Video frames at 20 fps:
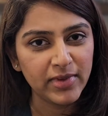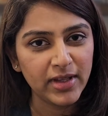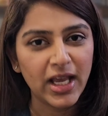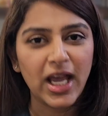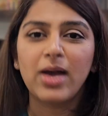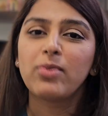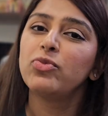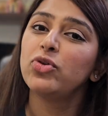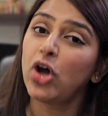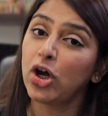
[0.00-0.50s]

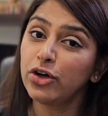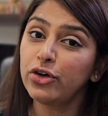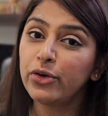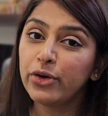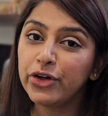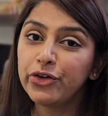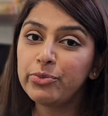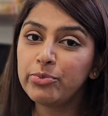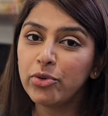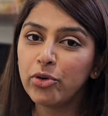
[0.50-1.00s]
I'm not
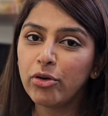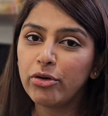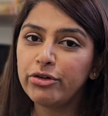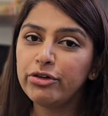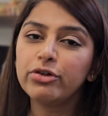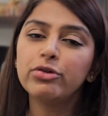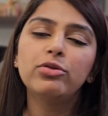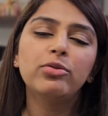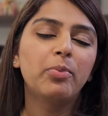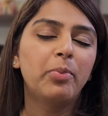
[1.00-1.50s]
going to bore
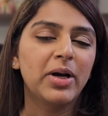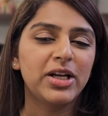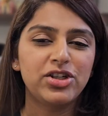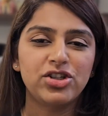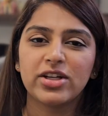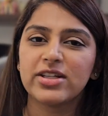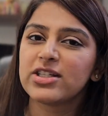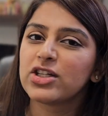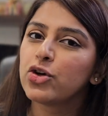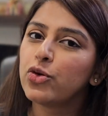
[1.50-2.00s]
you, but
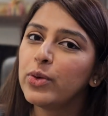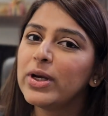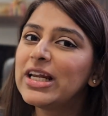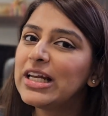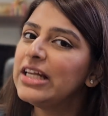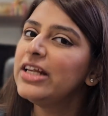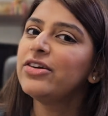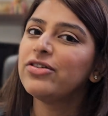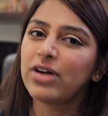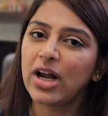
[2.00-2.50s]
just
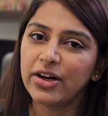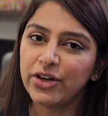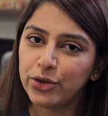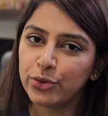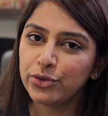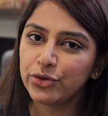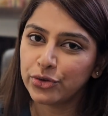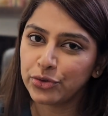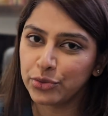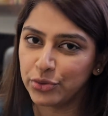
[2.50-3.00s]
quickly run
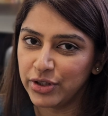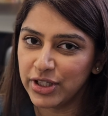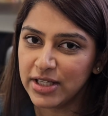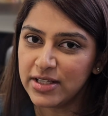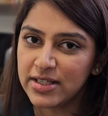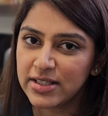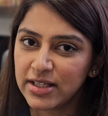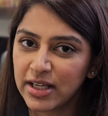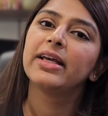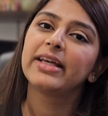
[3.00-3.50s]
you through
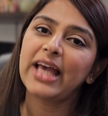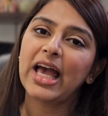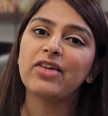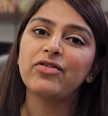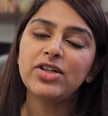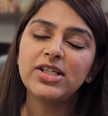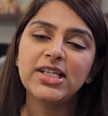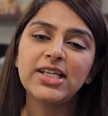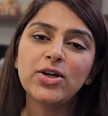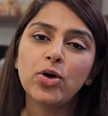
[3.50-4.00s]
this.
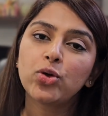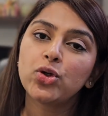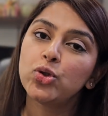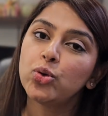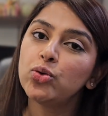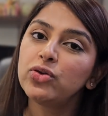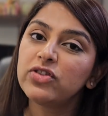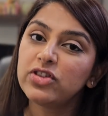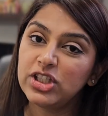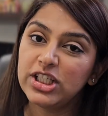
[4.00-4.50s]
Cavity or
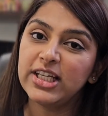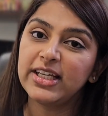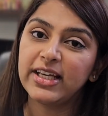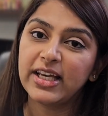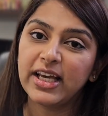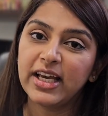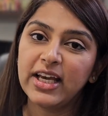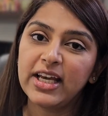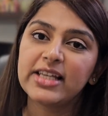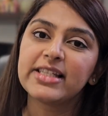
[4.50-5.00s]
tooth
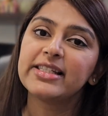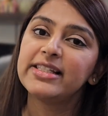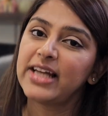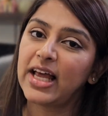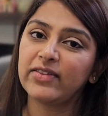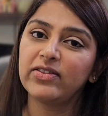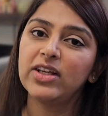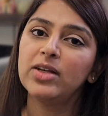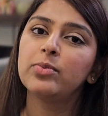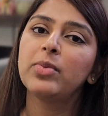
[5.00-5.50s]
decay is
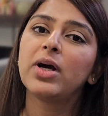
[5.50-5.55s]
nothing